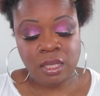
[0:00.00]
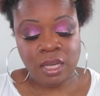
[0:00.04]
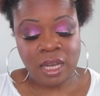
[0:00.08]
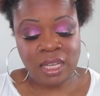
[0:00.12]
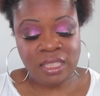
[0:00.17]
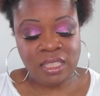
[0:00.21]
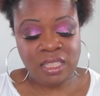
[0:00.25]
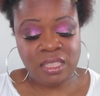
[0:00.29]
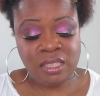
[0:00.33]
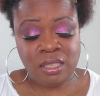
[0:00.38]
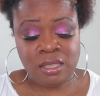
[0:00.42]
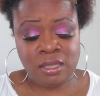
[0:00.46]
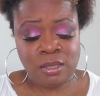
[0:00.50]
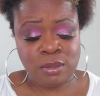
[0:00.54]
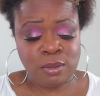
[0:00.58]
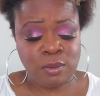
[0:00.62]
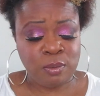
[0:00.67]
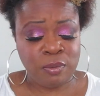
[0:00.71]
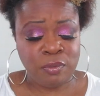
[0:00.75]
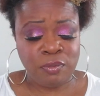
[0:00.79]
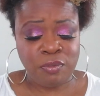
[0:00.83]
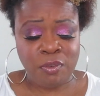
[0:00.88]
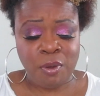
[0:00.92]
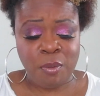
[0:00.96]
I think this is
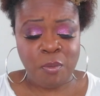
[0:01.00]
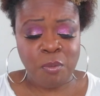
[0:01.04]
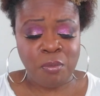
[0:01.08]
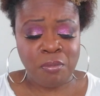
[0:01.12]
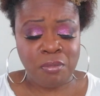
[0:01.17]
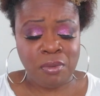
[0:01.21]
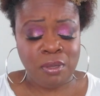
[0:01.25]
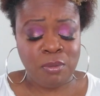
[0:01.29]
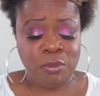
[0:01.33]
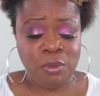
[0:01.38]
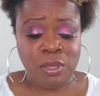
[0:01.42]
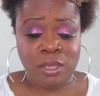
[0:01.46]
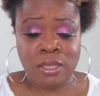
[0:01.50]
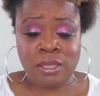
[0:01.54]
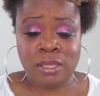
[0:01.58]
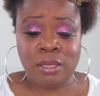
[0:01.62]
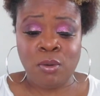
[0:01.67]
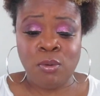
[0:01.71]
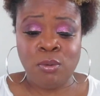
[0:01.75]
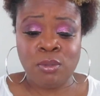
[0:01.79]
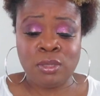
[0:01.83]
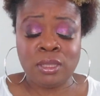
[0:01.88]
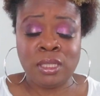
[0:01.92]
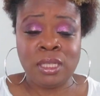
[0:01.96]
from one of the
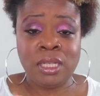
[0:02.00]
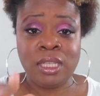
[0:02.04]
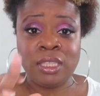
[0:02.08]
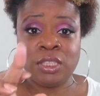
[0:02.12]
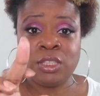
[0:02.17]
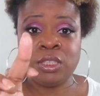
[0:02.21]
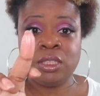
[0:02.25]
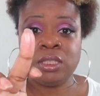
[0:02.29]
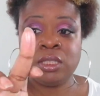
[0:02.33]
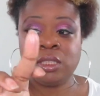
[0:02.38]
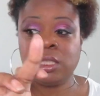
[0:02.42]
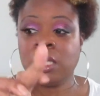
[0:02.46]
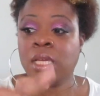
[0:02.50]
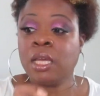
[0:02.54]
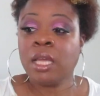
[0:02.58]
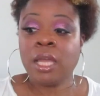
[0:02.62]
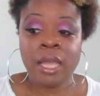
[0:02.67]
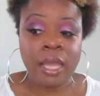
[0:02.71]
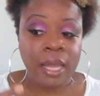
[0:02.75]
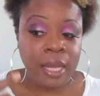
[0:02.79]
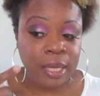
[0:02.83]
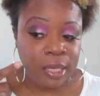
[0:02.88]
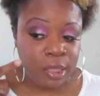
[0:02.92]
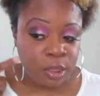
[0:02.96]
old collections.
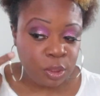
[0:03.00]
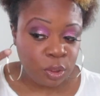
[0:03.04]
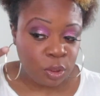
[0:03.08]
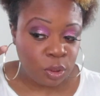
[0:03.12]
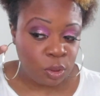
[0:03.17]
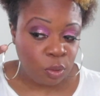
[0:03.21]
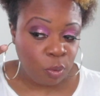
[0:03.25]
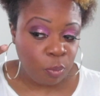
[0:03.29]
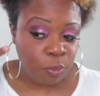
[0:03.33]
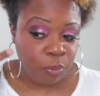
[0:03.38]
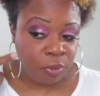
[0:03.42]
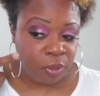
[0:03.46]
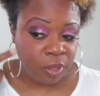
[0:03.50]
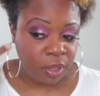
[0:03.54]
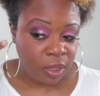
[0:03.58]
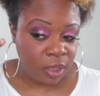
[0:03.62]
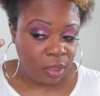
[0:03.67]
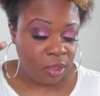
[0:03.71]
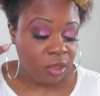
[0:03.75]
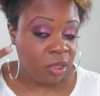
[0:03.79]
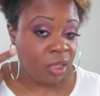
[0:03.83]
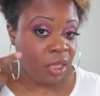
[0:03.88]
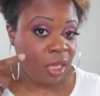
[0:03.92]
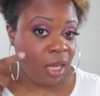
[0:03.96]
And it's so pretty.
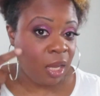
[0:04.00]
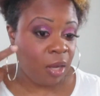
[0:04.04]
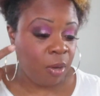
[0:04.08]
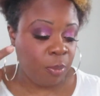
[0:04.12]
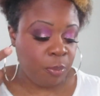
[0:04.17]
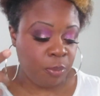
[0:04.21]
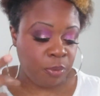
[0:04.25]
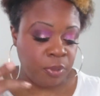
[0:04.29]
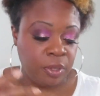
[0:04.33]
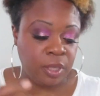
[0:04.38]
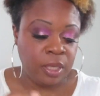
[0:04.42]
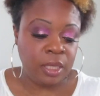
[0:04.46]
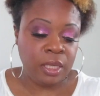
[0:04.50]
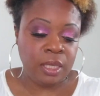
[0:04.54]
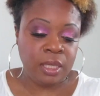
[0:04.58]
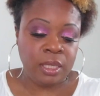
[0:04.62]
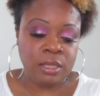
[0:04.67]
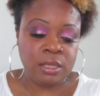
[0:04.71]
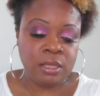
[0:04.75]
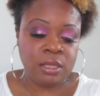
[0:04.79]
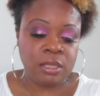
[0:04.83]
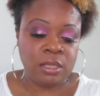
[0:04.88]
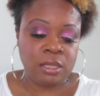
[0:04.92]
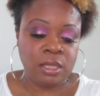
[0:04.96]
Look at how pretty it
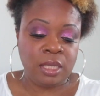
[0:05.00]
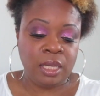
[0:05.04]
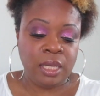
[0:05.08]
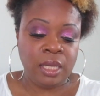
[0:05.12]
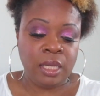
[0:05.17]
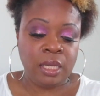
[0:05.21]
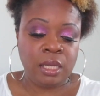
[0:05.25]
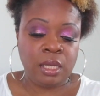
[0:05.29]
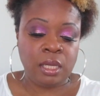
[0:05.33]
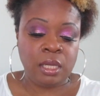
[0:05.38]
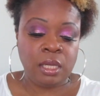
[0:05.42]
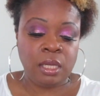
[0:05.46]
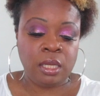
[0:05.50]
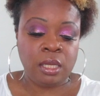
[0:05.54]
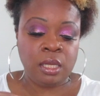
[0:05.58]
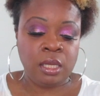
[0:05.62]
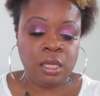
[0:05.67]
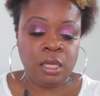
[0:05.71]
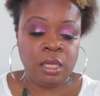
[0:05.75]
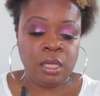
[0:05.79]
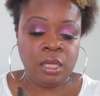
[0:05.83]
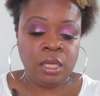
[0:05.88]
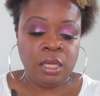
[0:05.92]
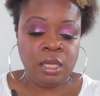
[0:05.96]
is. Like,
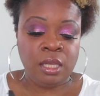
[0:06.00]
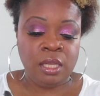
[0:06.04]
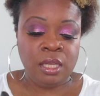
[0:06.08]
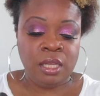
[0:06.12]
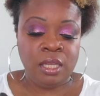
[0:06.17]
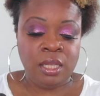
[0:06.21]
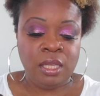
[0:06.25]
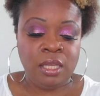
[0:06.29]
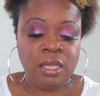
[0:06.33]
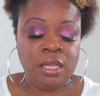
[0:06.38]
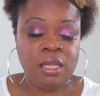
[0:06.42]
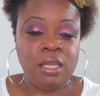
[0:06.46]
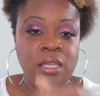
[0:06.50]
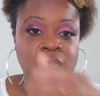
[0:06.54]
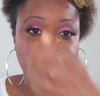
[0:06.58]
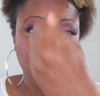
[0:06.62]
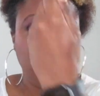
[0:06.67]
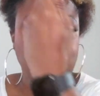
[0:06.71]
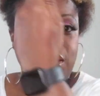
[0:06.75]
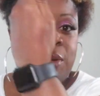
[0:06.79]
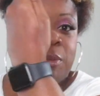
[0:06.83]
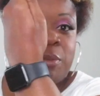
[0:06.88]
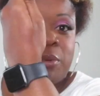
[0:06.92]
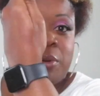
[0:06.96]
look
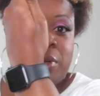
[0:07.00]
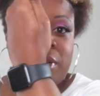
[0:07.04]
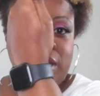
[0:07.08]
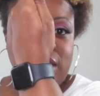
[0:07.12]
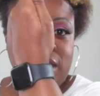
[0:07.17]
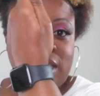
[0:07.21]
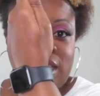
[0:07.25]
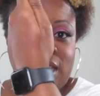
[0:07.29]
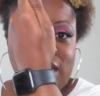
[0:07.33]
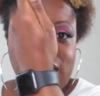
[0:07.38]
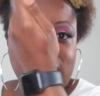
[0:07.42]
how pretty that